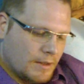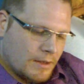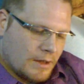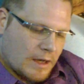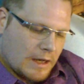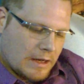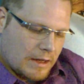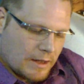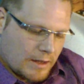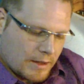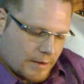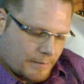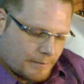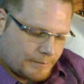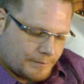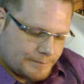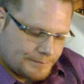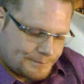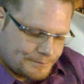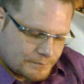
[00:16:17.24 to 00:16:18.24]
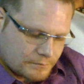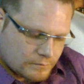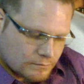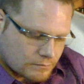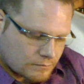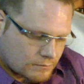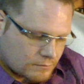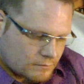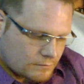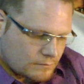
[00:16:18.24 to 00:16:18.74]

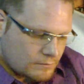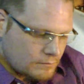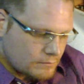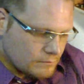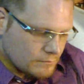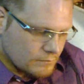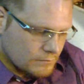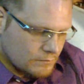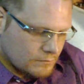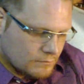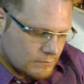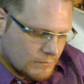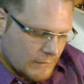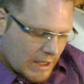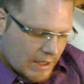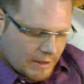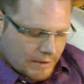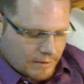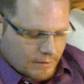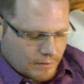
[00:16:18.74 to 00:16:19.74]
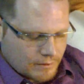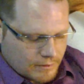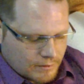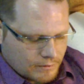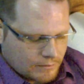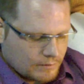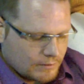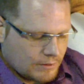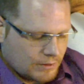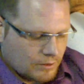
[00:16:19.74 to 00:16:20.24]
And
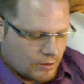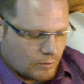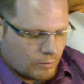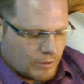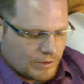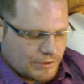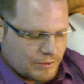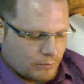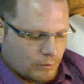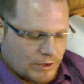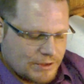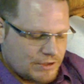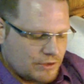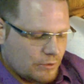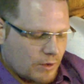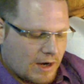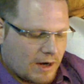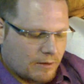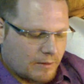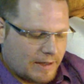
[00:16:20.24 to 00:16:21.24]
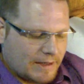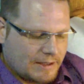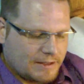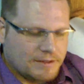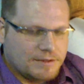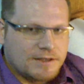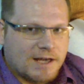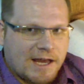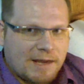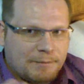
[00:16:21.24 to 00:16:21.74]
you know, once you are ready to
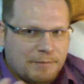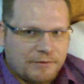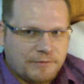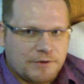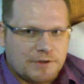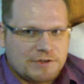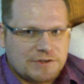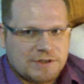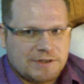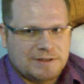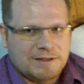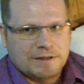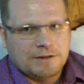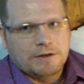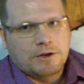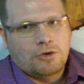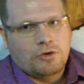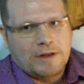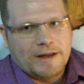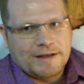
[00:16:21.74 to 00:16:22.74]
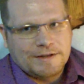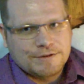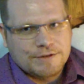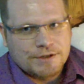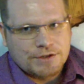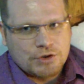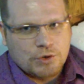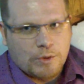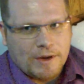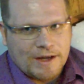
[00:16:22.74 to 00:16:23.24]
type, if you're sitting in low light
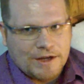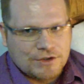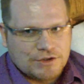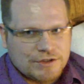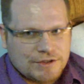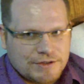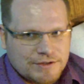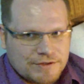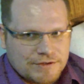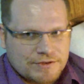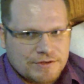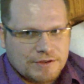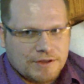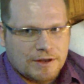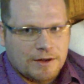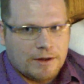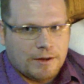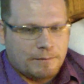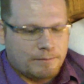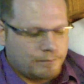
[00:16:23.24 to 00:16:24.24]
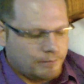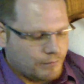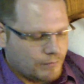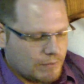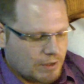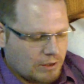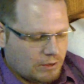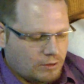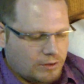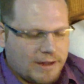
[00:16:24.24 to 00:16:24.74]
situations,
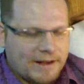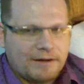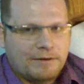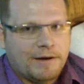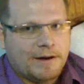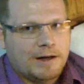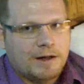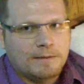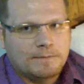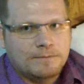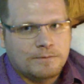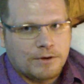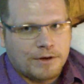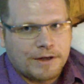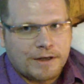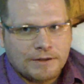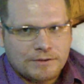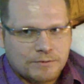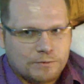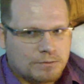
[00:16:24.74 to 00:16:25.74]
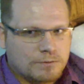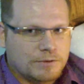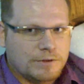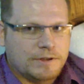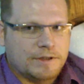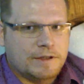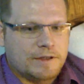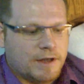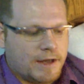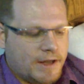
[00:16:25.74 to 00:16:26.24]
it'll light right up for you. It's
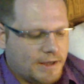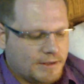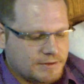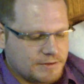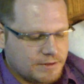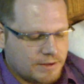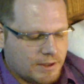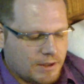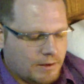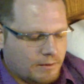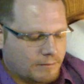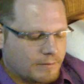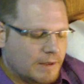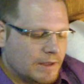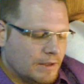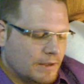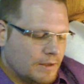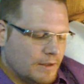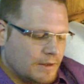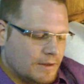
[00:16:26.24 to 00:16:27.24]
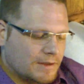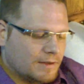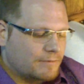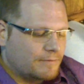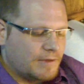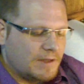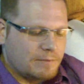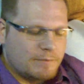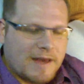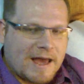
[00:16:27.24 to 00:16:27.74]
really nice. The
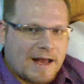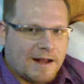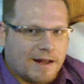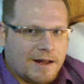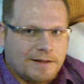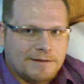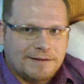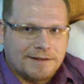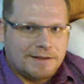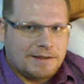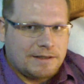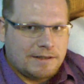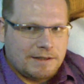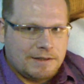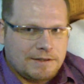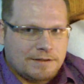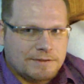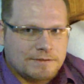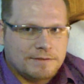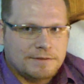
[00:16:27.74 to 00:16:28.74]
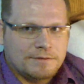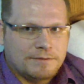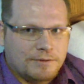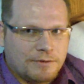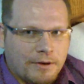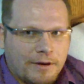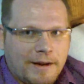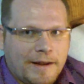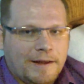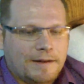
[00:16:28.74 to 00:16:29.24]
feedback on the keys,
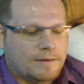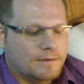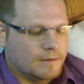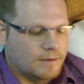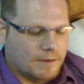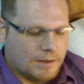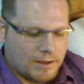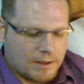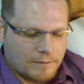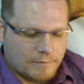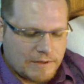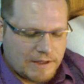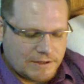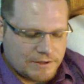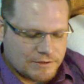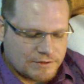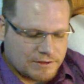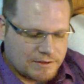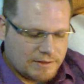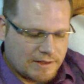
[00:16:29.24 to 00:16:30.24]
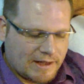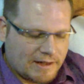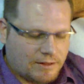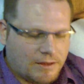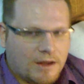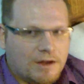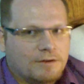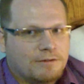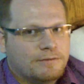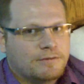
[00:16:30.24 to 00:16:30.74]
great. I
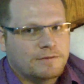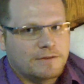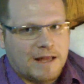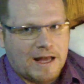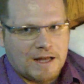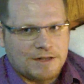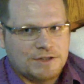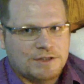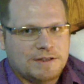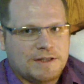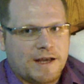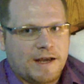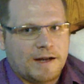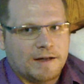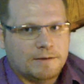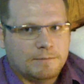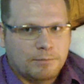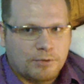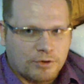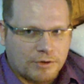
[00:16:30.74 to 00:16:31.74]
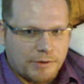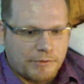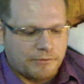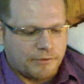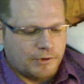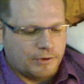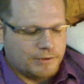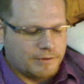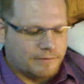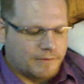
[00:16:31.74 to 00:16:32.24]
love Logitech
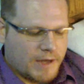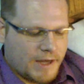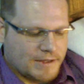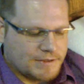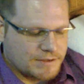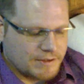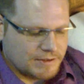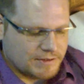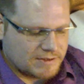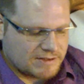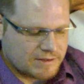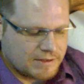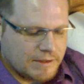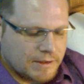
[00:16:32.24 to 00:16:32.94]
peripheral devices.